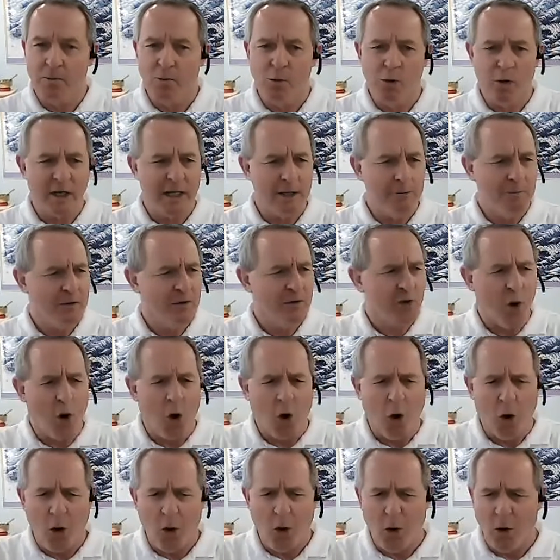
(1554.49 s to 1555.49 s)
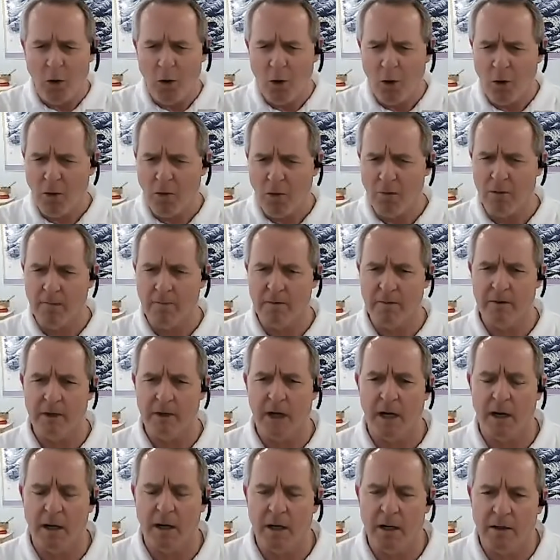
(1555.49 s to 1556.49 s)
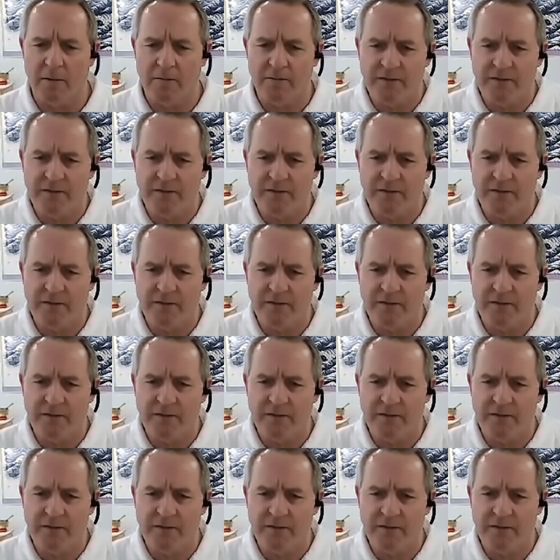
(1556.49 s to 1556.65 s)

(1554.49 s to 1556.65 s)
working with the whole uh,